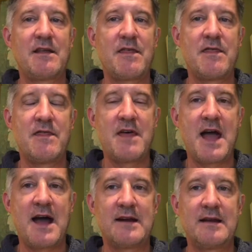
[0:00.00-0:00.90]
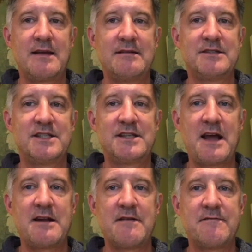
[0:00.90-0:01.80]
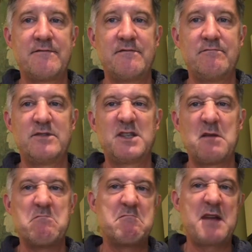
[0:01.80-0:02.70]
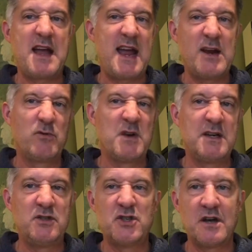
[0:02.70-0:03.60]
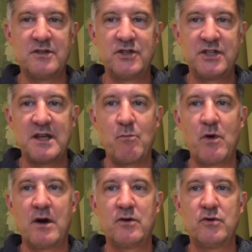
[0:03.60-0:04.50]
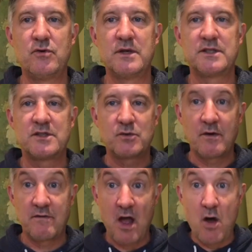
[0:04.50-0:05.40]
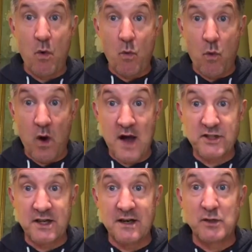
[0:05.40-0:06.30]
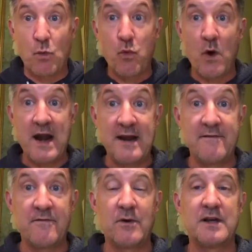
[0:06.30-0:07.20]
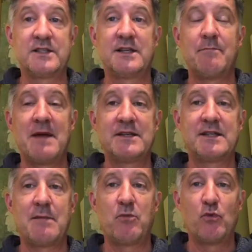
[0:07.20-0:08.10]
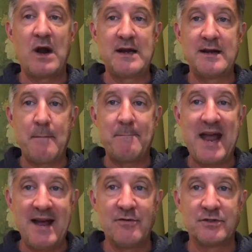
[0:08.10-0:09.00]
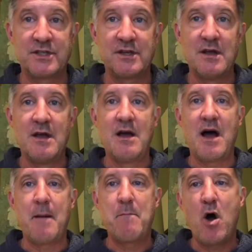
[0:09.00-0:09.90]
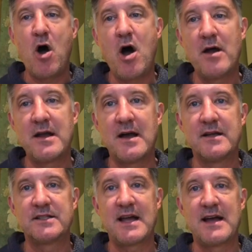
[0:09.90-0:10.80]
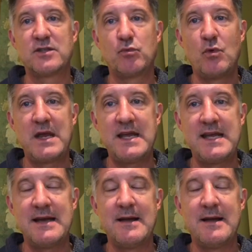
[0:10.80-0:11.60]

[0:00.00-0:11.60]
that instead of some angry judge somewhere who is sort of watching us, waiting for us to mess up, ready to pounce upon us as we